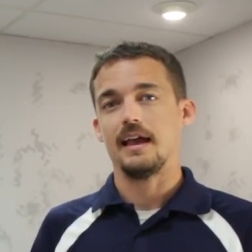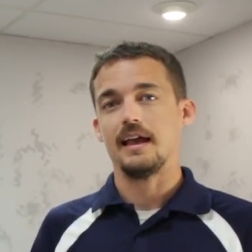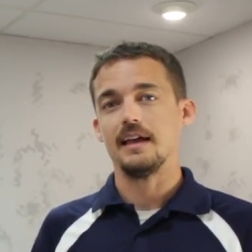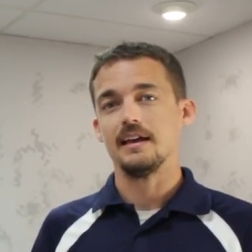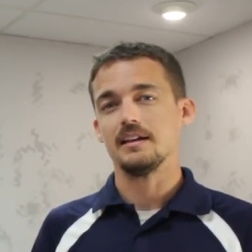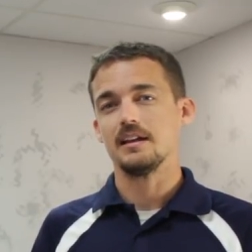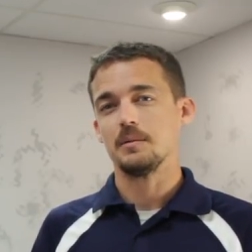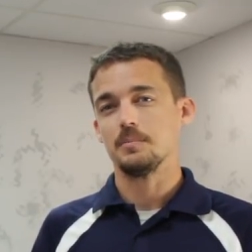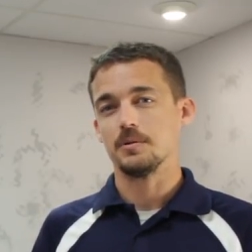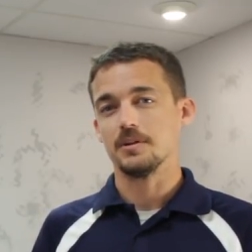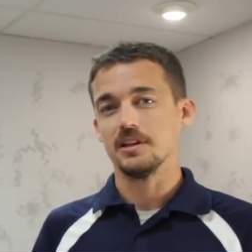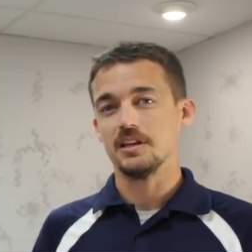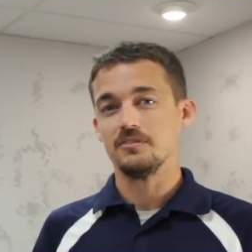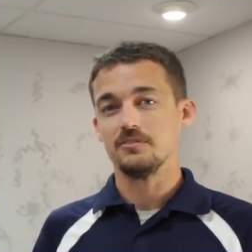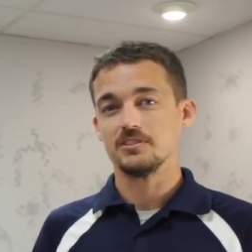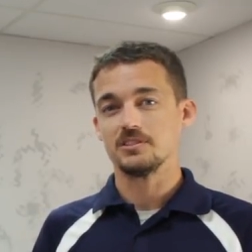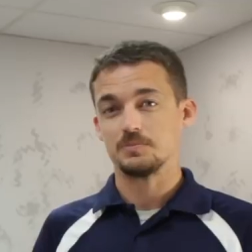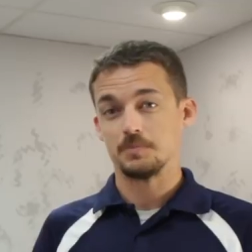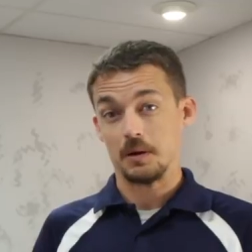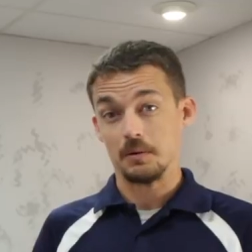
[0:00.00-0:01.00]
And I
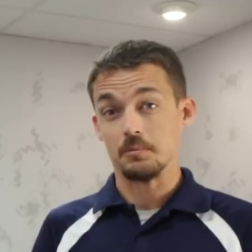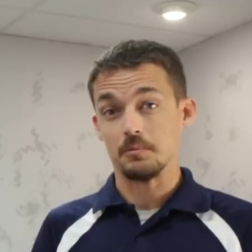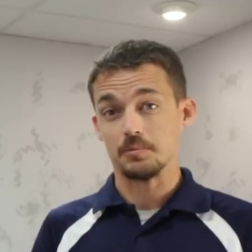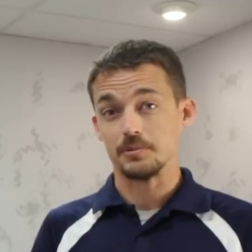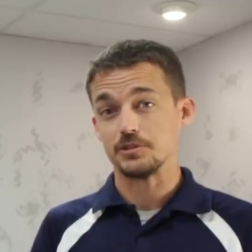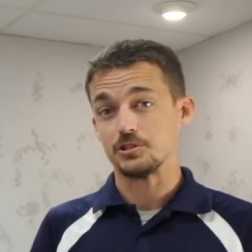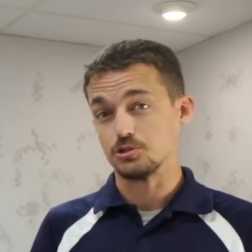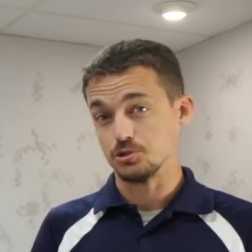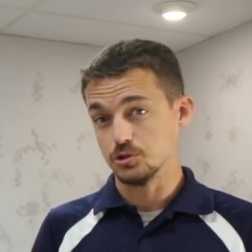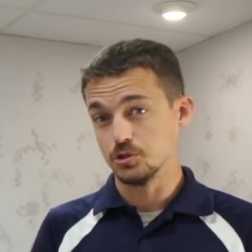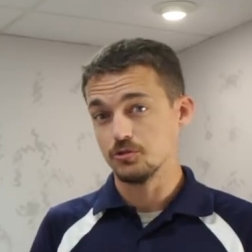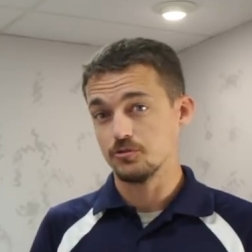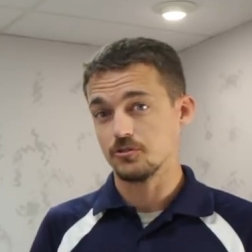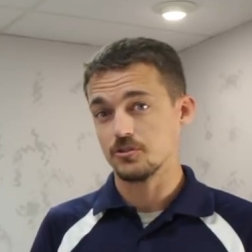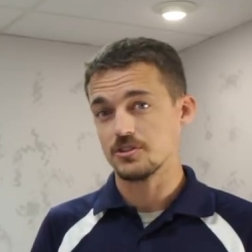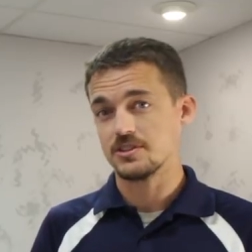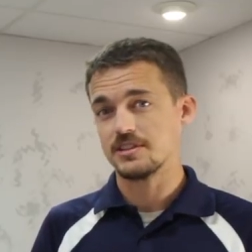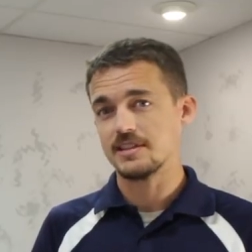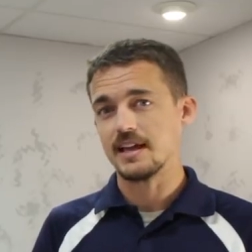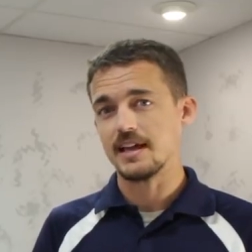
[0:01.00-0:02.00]
believe it's probably true
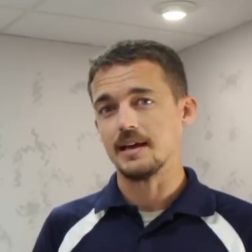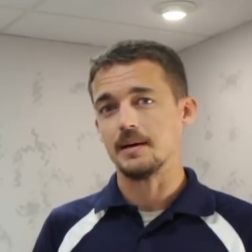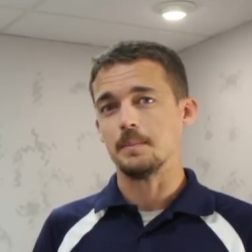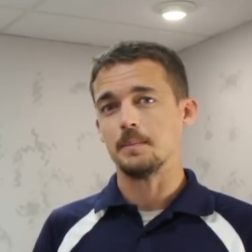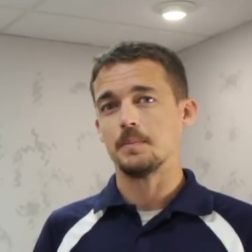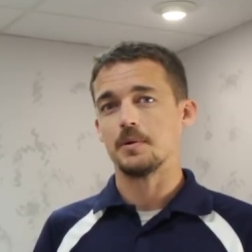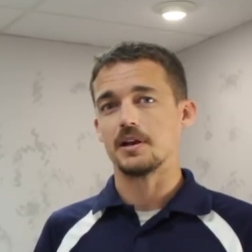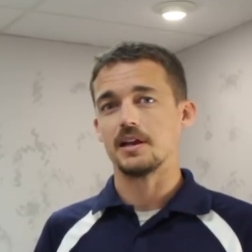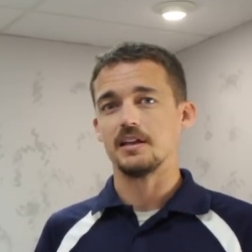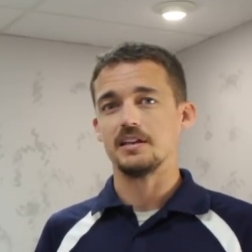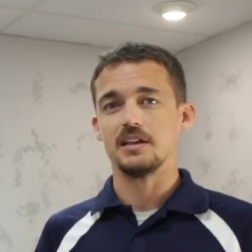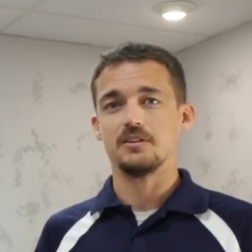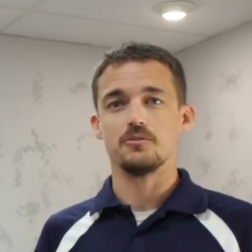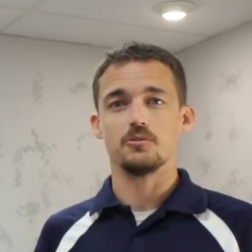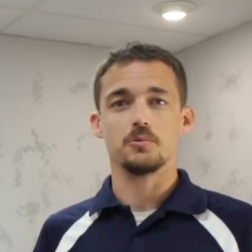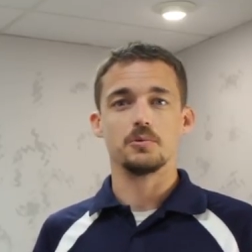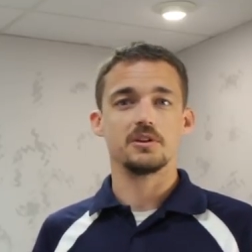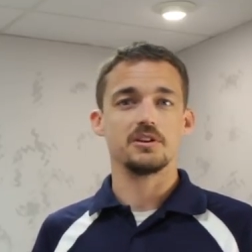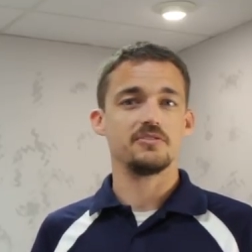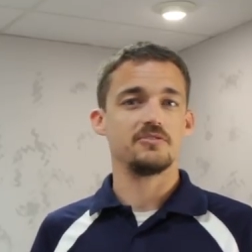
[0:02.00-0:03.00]
for them, but I
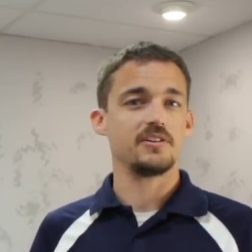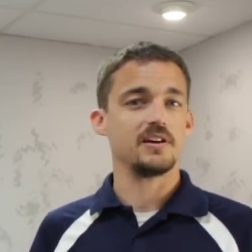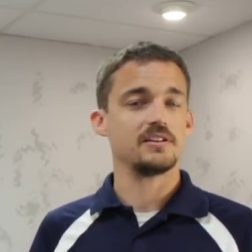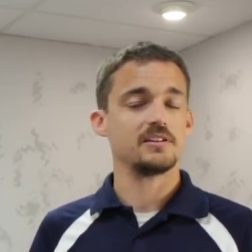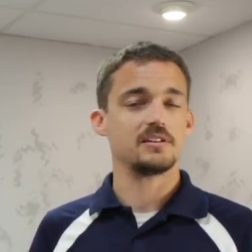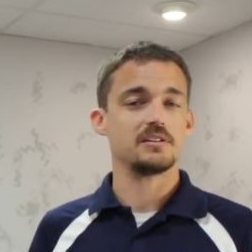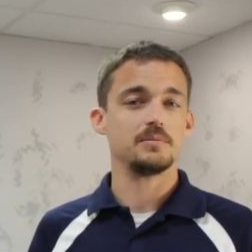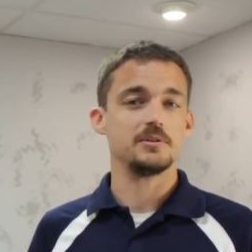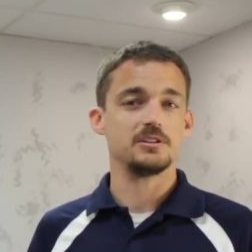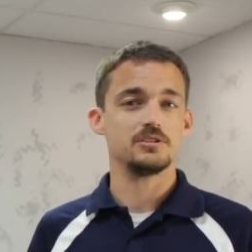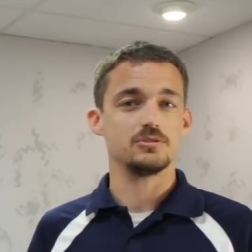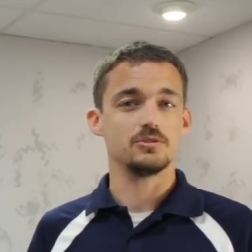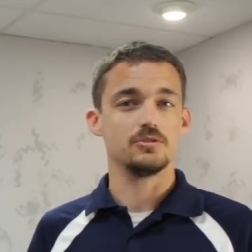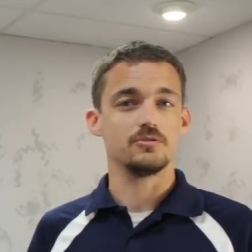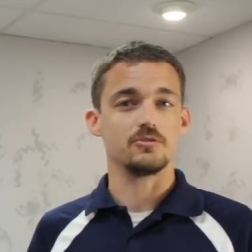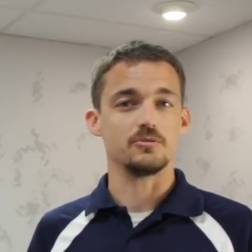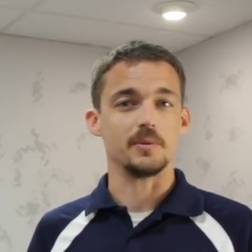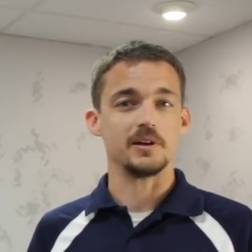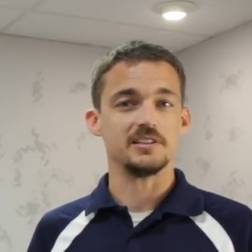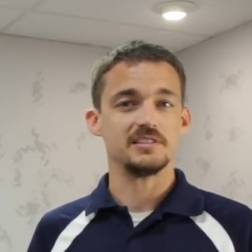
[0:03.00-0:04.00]
never really found it to be true
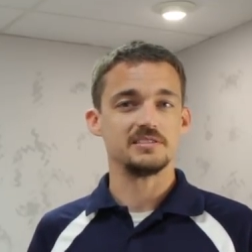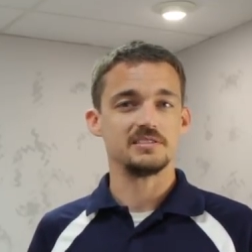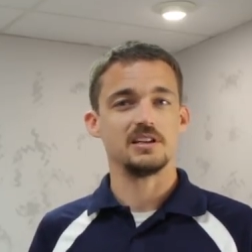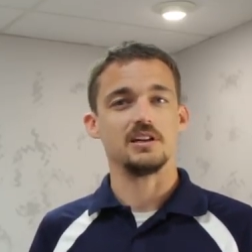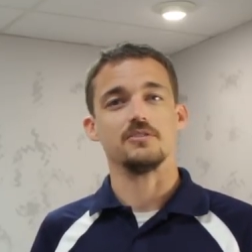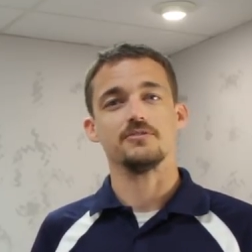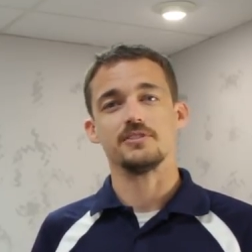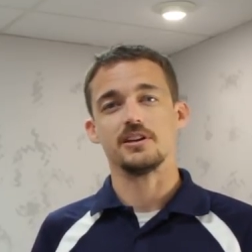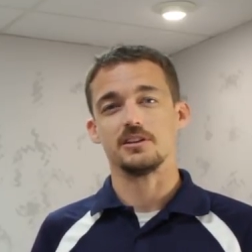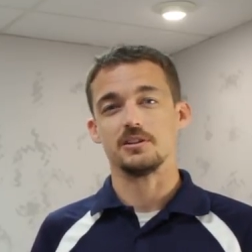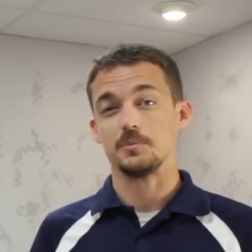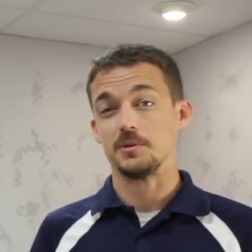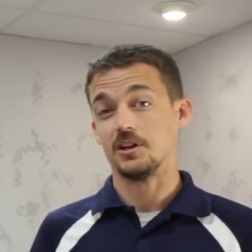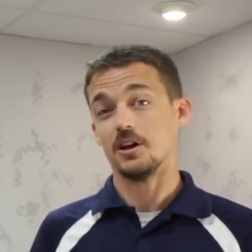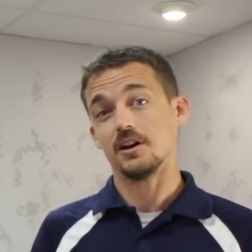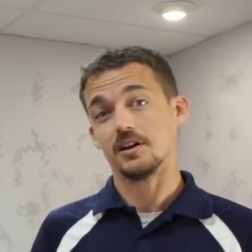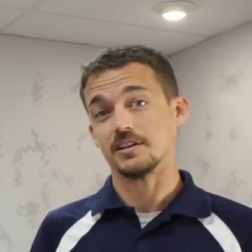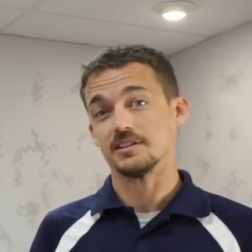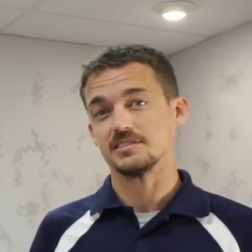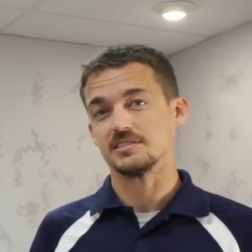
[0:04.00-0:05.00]
for myself. Now, to be
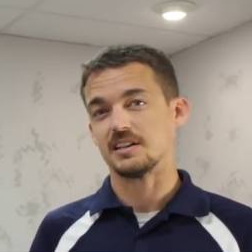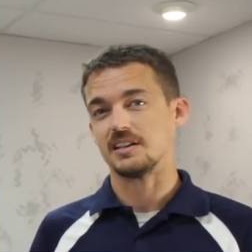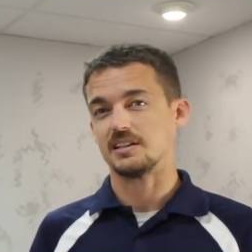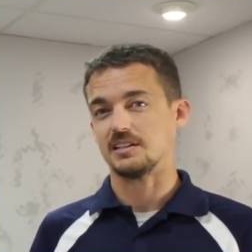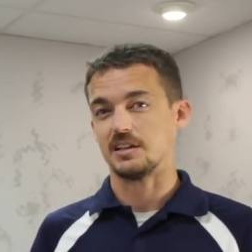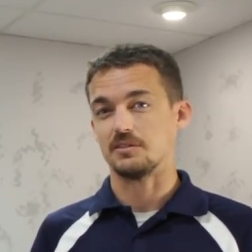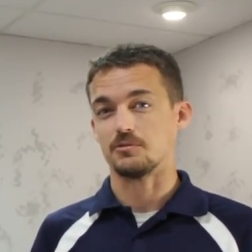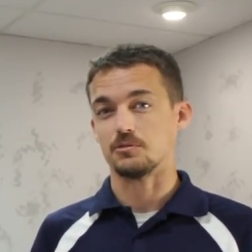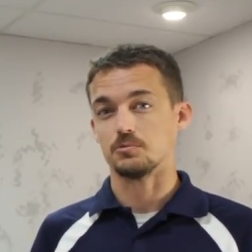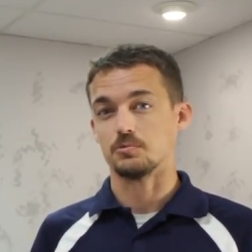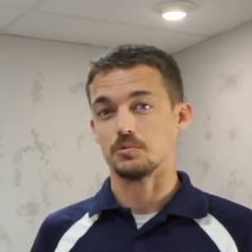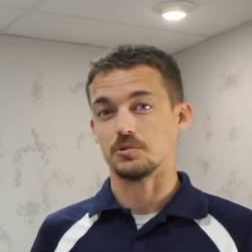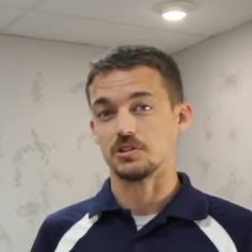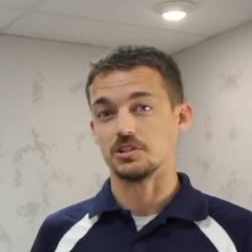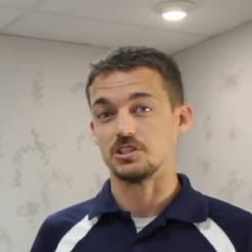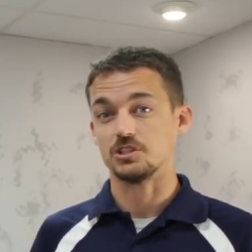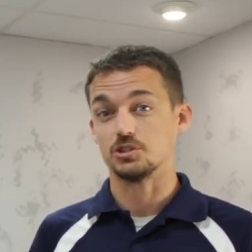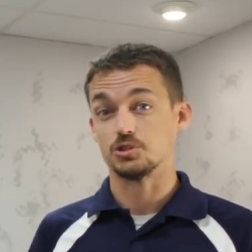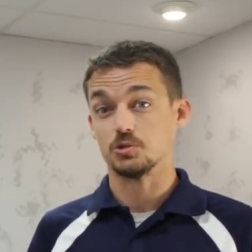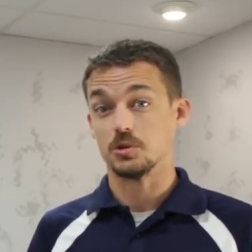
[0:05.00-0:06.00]
honest, I had never
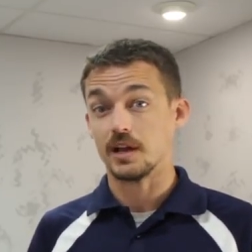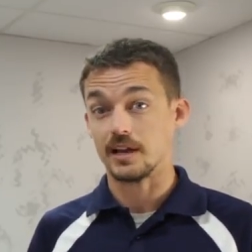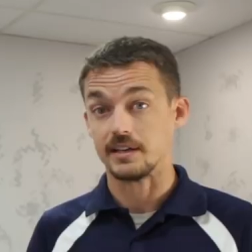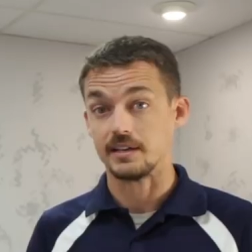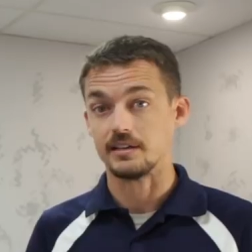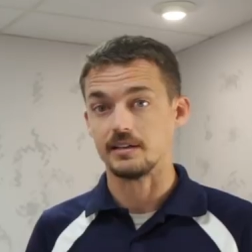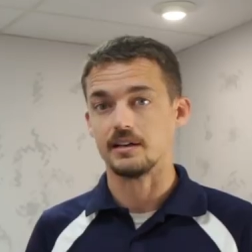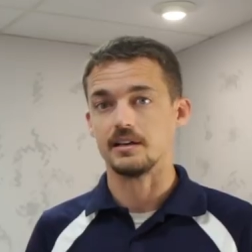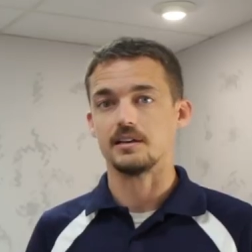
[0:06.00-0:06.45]
really tried it.